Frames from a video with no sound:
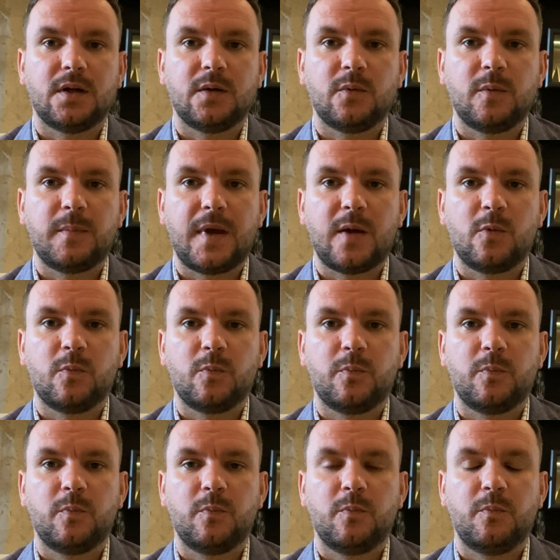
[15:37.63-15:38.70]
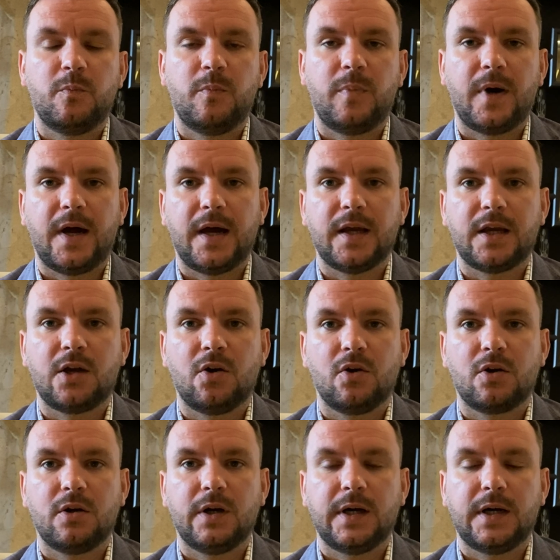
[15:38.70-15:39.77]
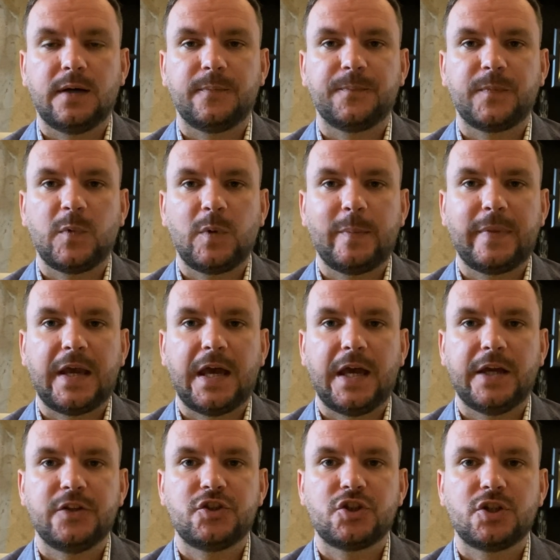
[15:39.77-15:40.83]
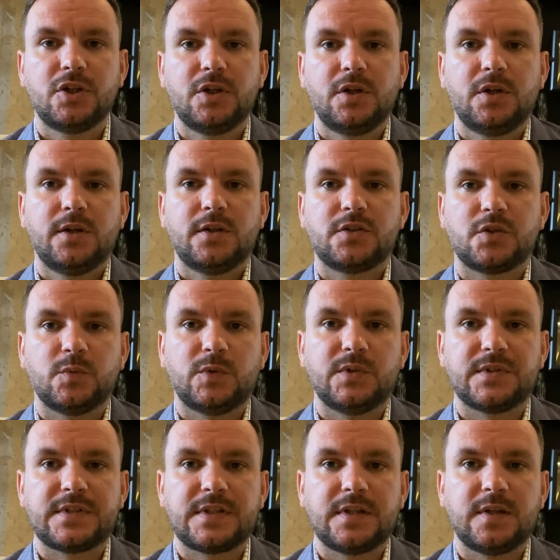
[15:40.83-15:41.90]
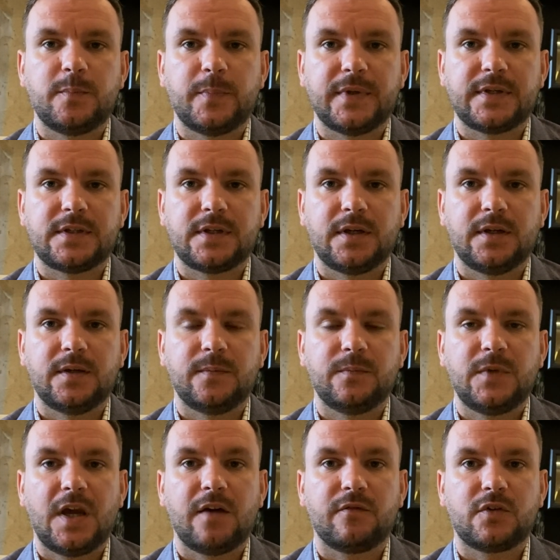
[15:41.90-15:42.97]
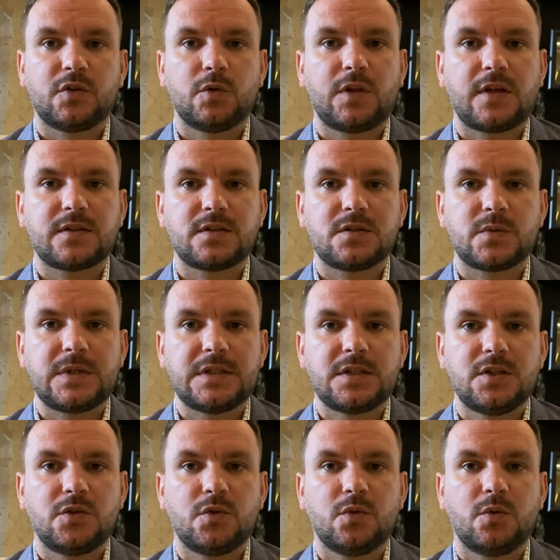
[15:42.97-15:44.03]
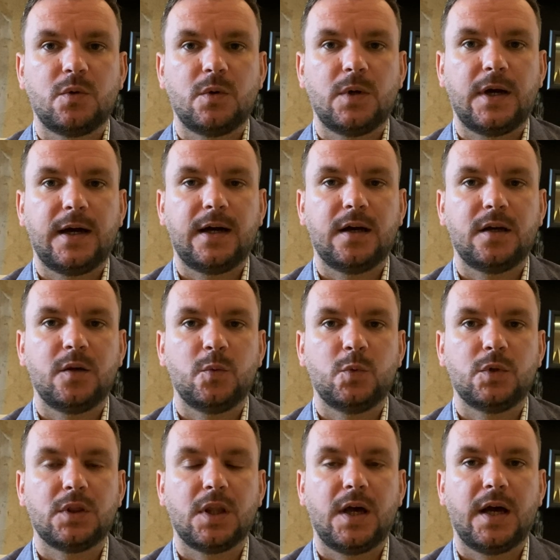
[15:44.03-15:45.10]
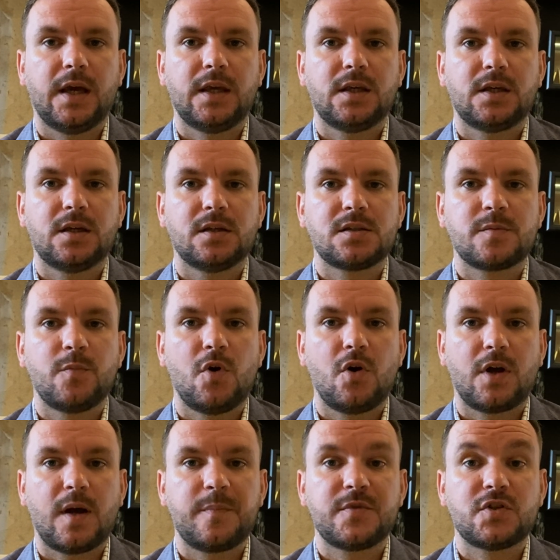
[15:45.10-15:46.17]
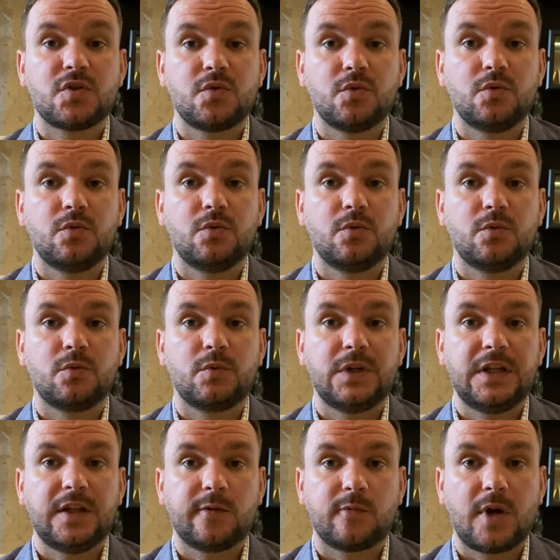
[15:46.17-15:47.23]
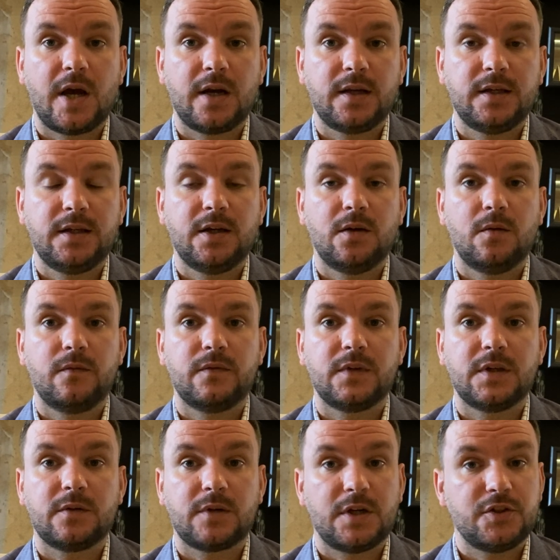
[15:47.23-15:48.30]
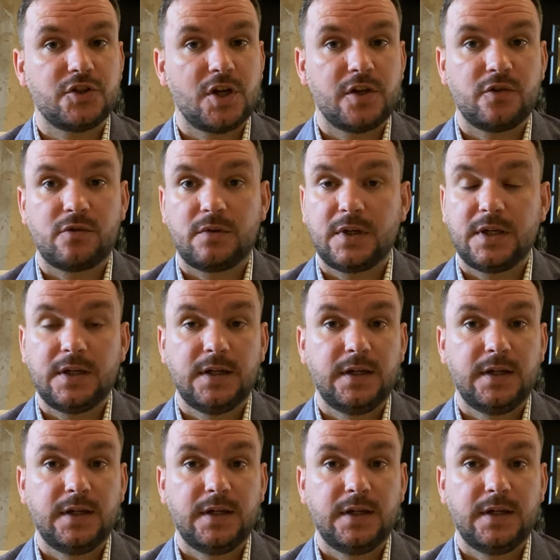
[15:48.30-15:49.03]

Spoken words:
may buy cocoa, we may hedge, so we'll see. But yeah, for 2022, I would like small caps to really rally, hopefully around January.